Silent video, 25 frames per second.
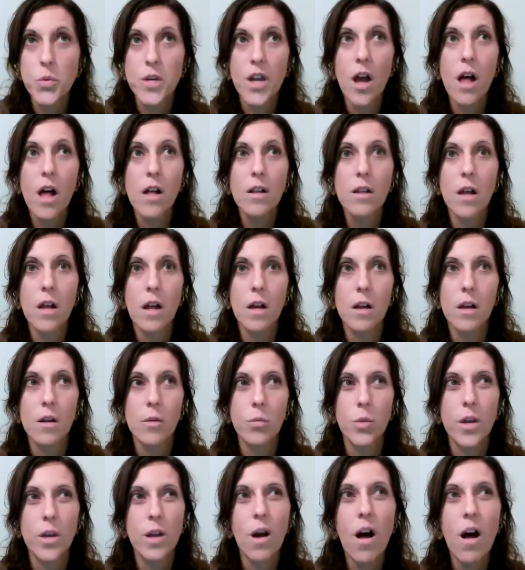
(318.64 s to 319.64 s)
we
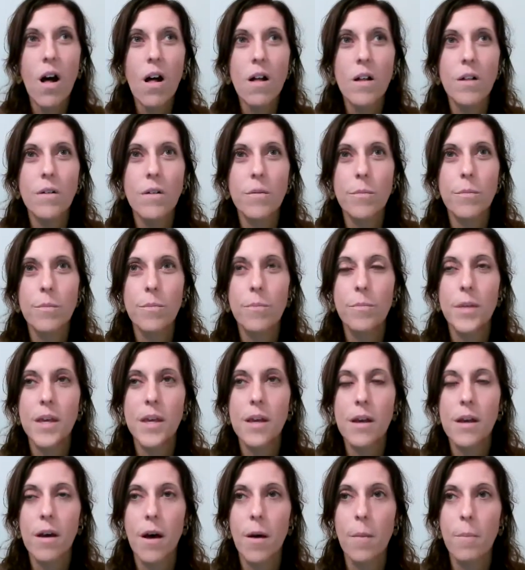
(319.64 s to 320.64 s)
all
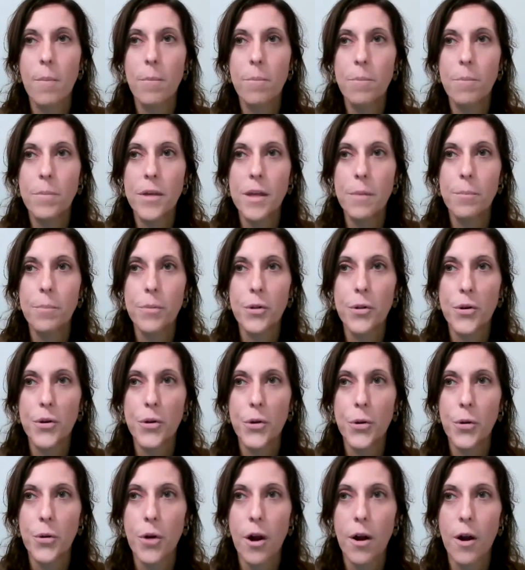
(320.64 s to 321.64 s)
become people
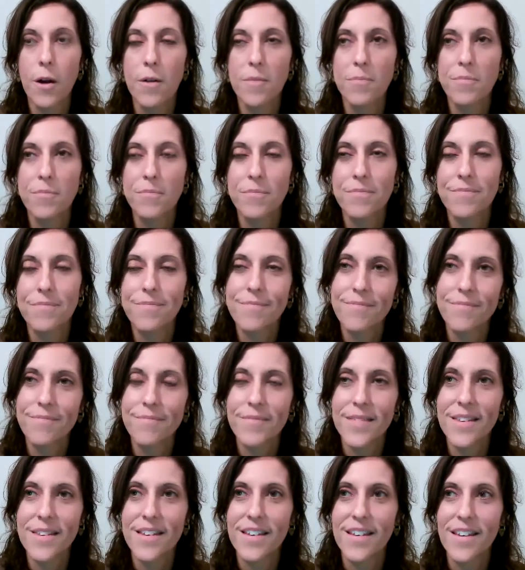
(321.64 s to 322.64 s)
who are
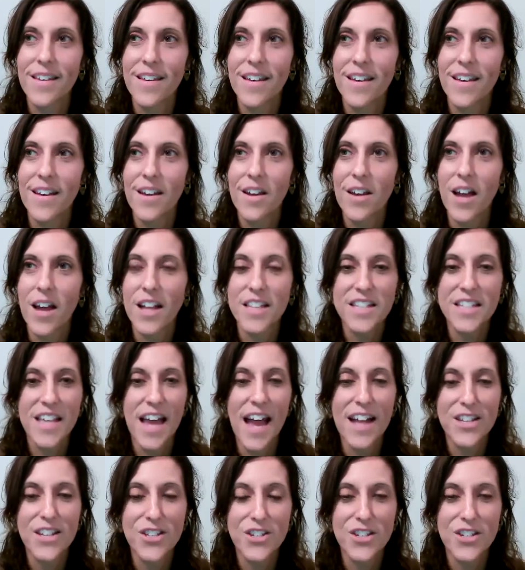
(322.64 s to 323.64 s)

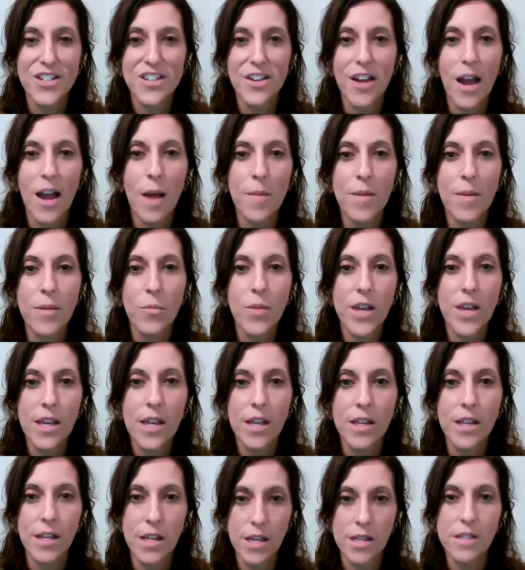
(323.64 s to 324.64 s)
attached. I mean, we
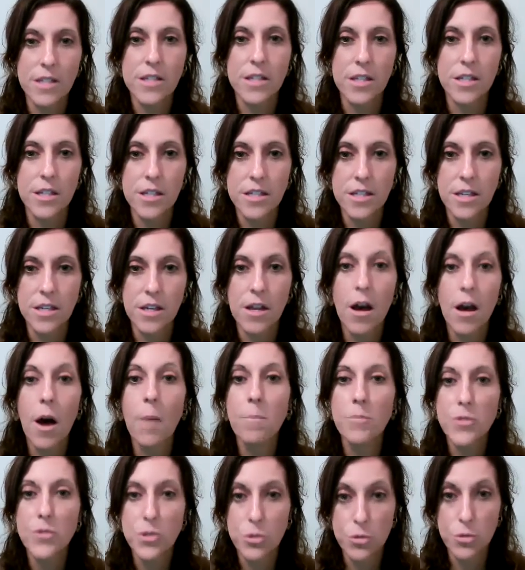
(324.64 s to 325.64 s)
can easily
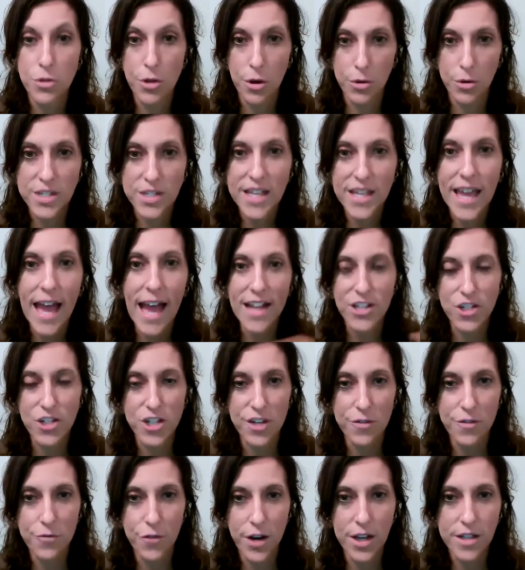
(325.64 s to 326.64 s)
succumb to those
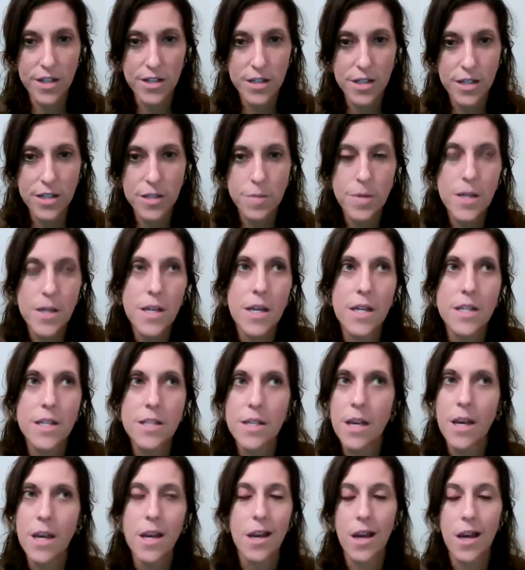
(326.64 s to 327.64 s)
catchy phrases because,
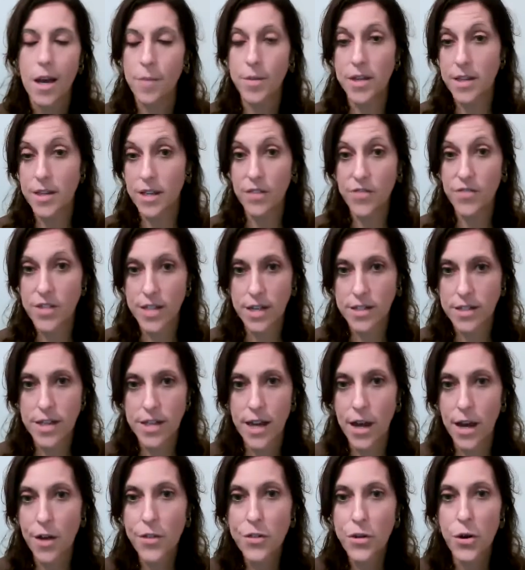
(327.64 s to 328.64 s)
I mean, even as a
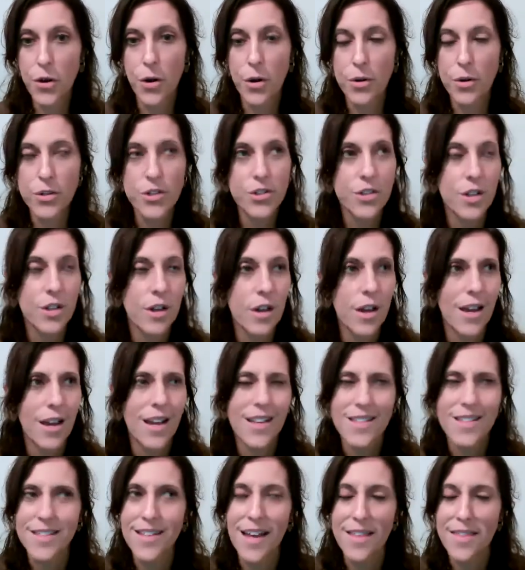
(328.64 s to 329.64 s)
health coach,
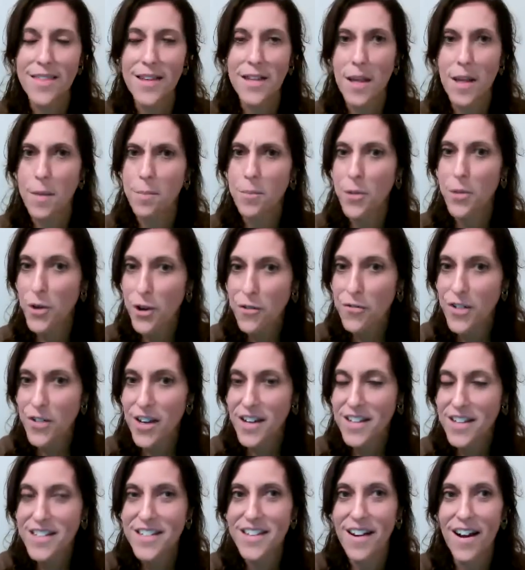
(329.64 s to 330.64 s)
it's not that I'm
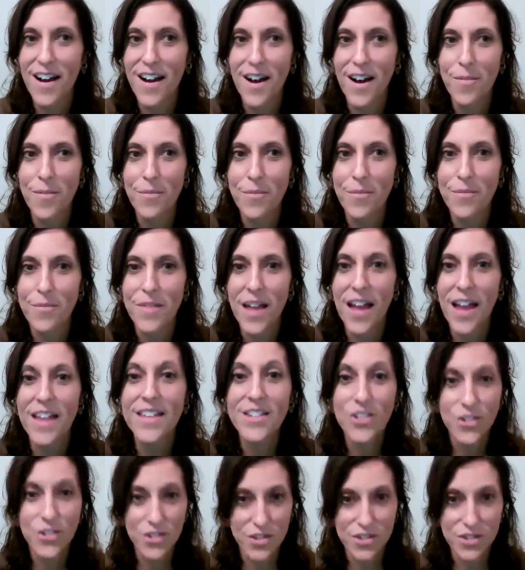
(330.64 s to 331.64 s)
perfect.
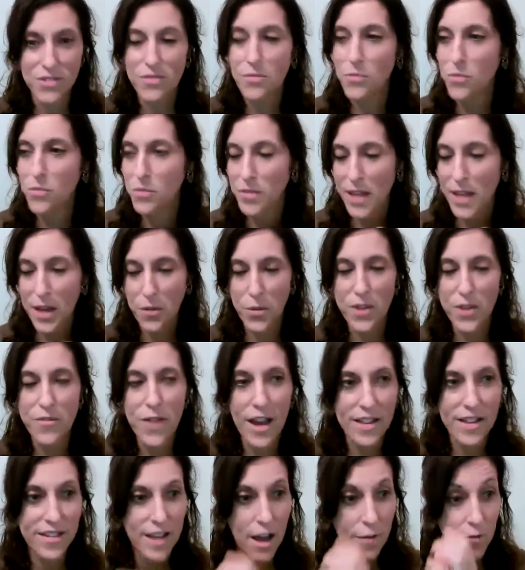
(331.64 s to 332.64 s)
And like we've
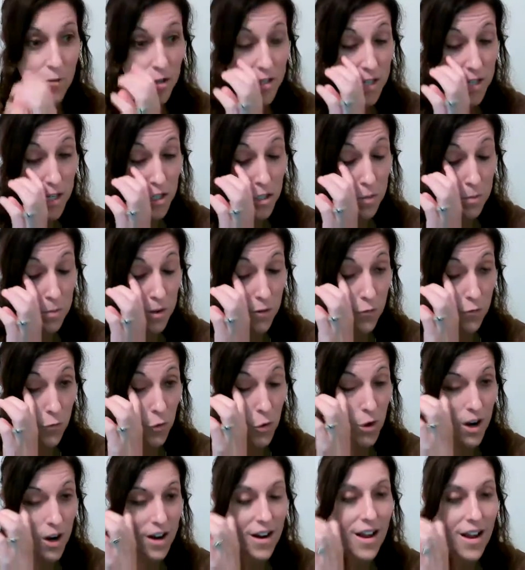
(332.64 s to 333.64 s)
had conversation
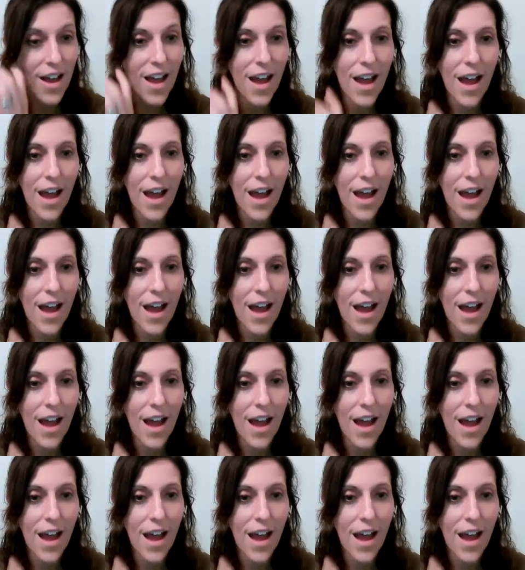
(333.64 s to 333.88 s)
before,